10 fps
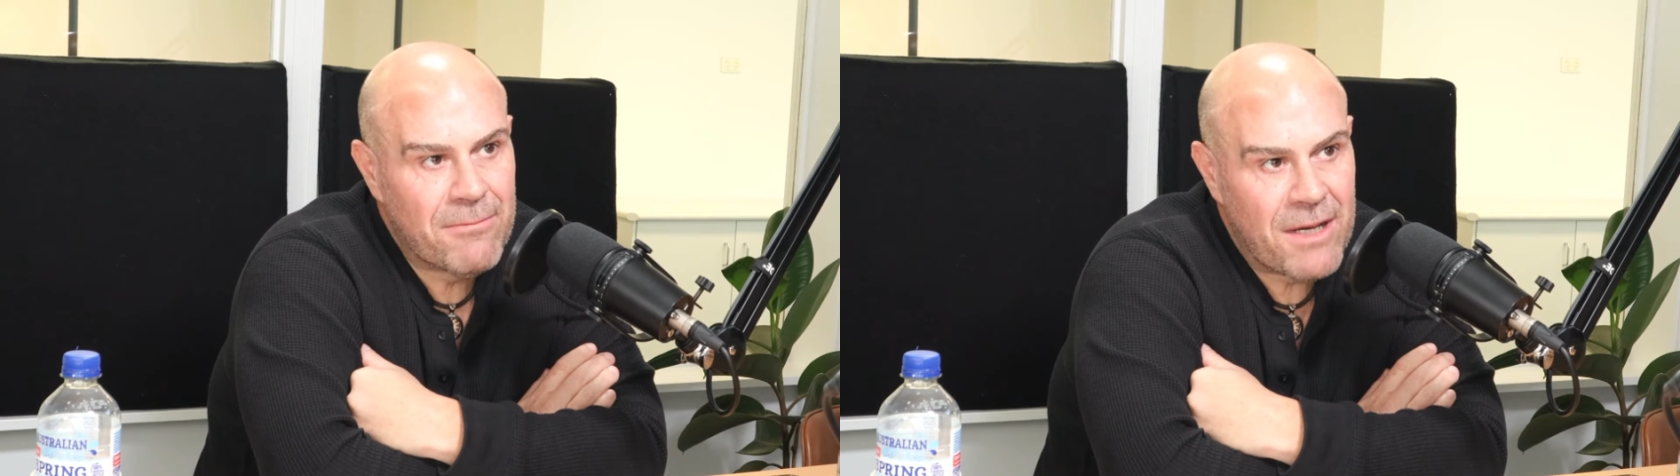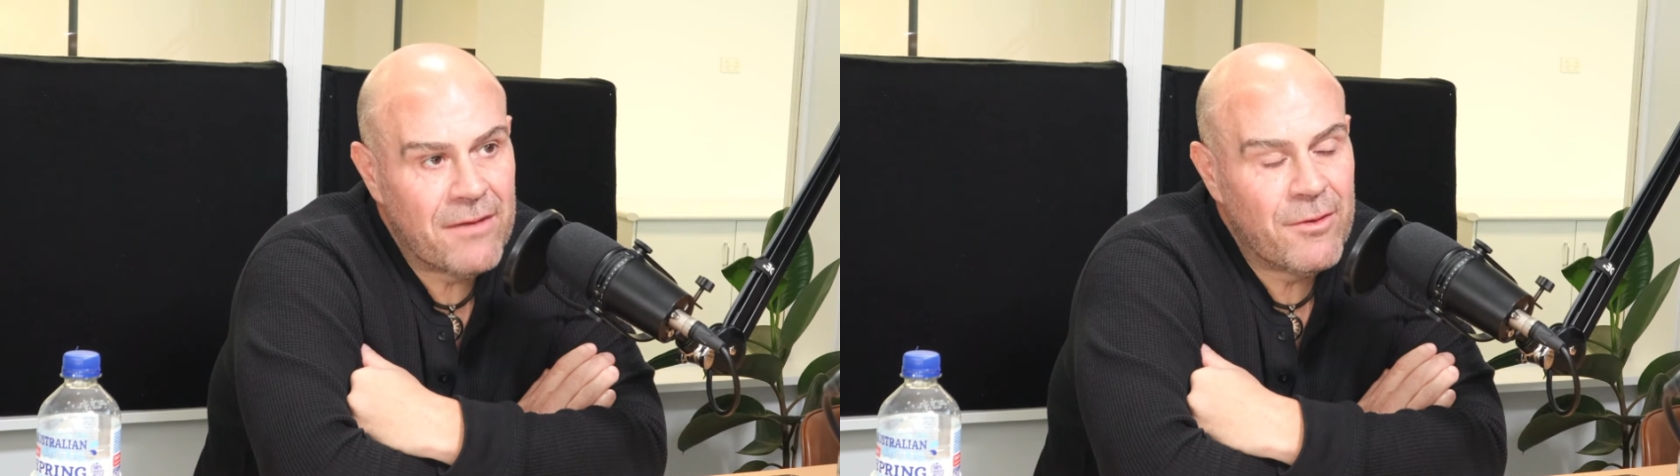
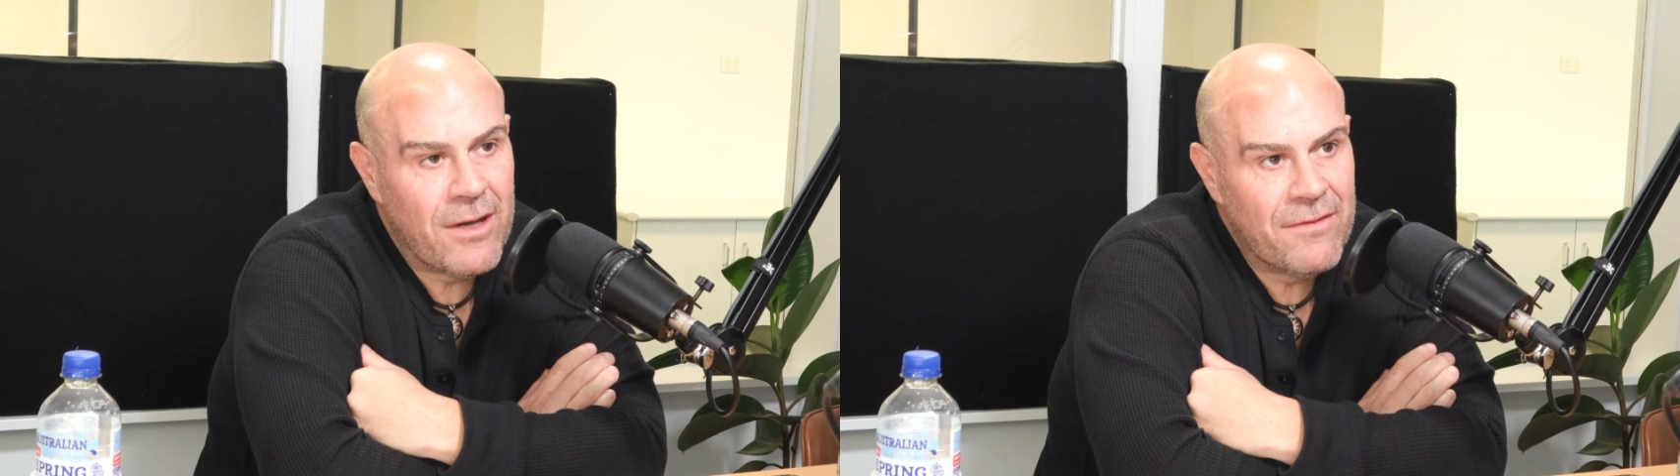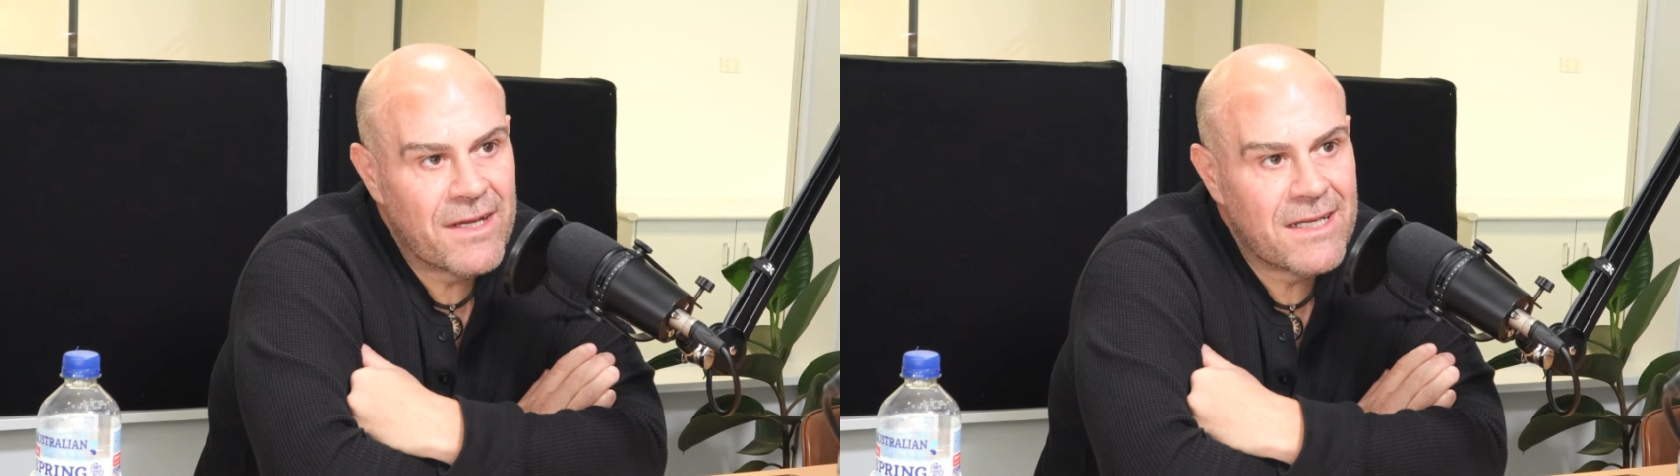part of your
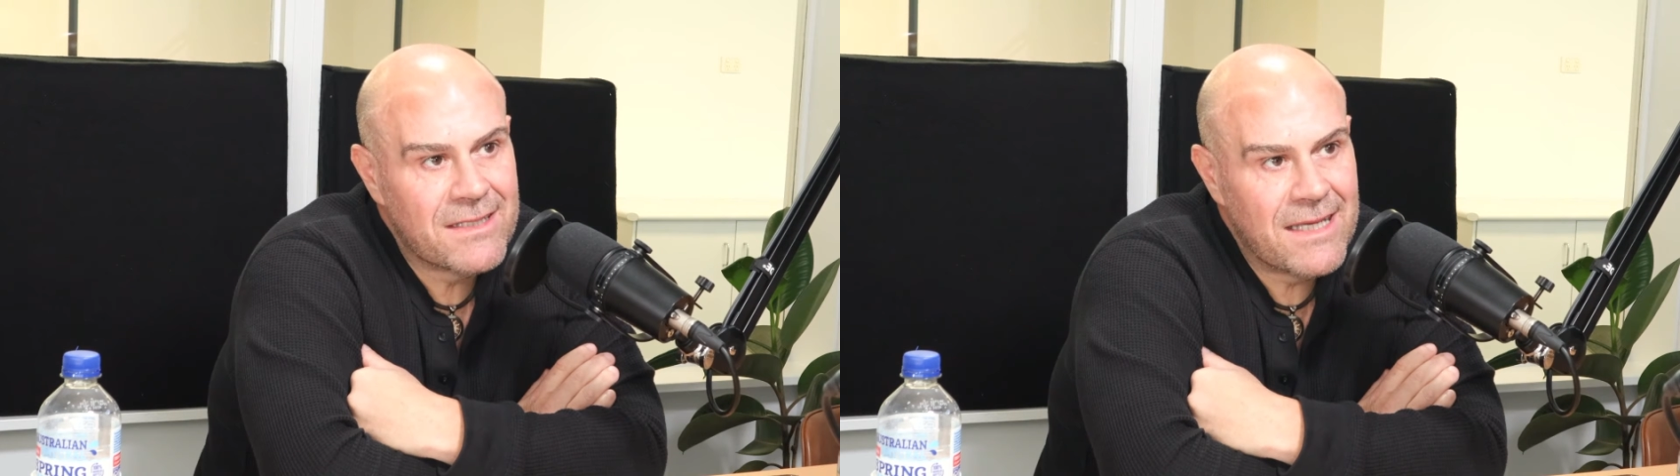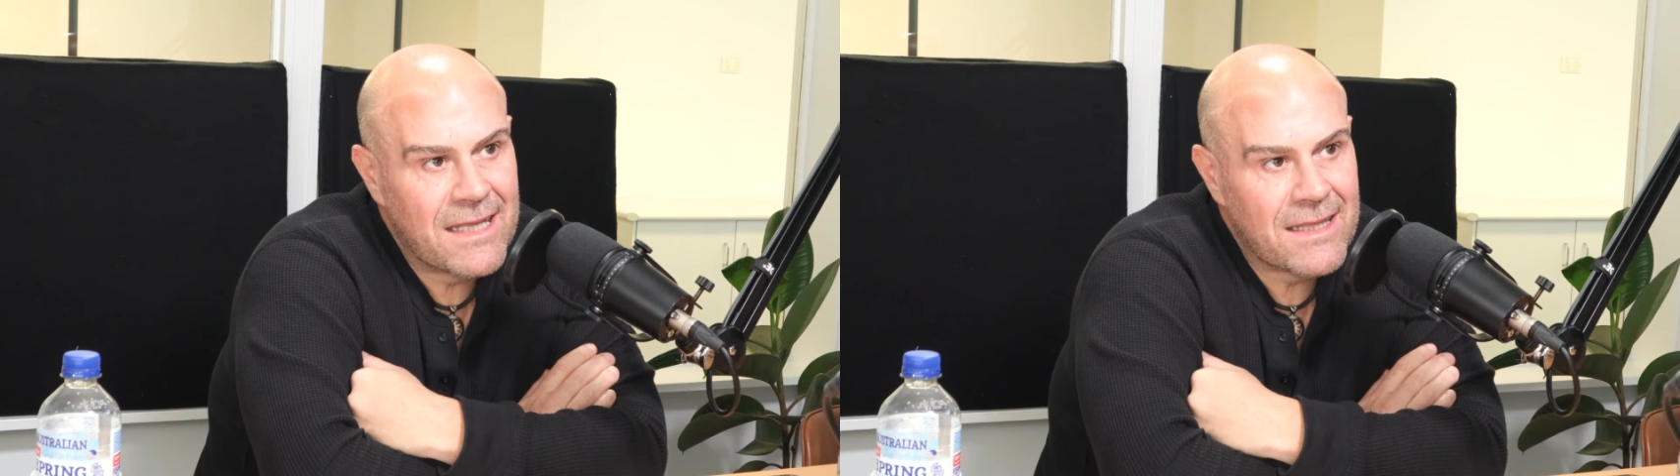
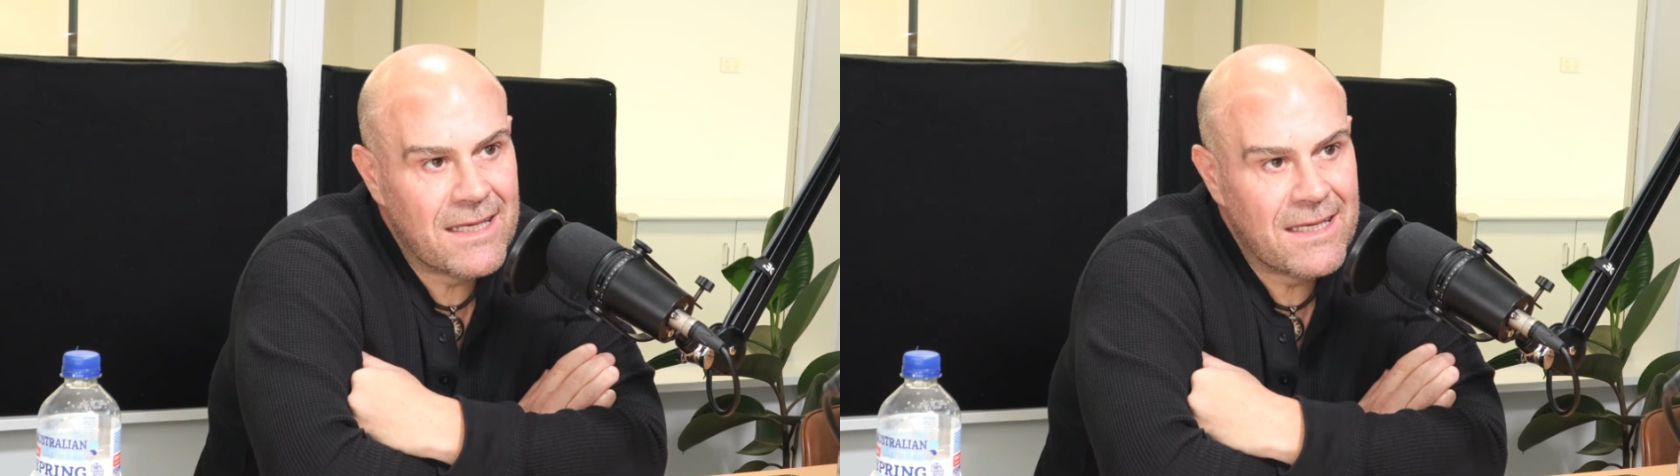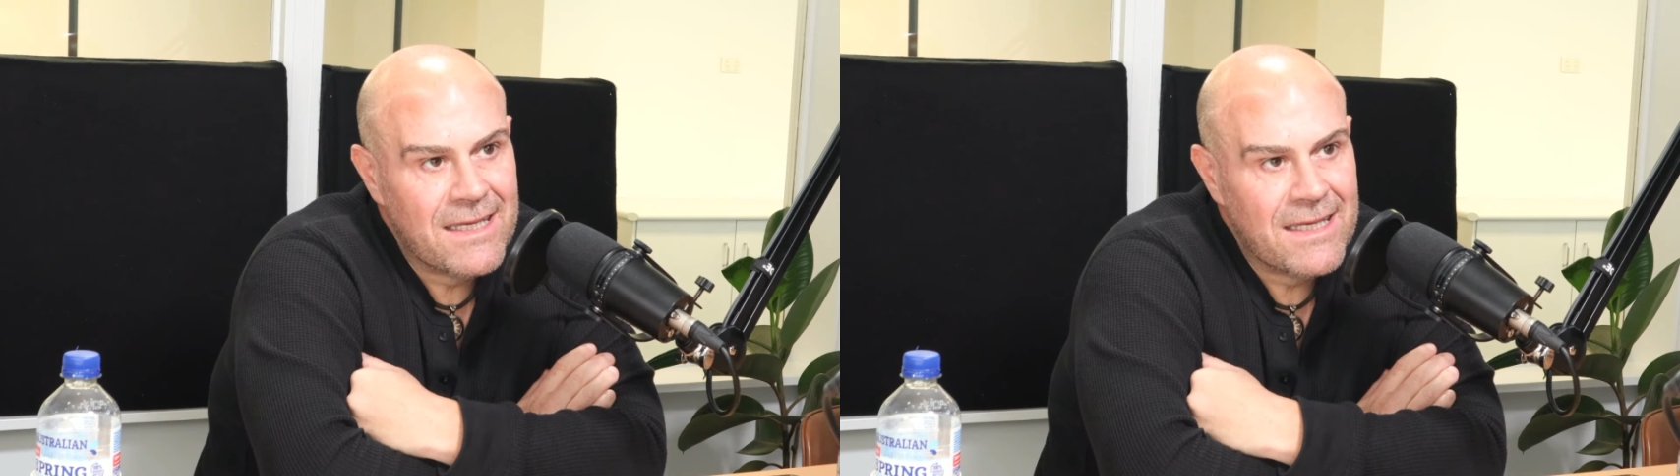advocacy out there,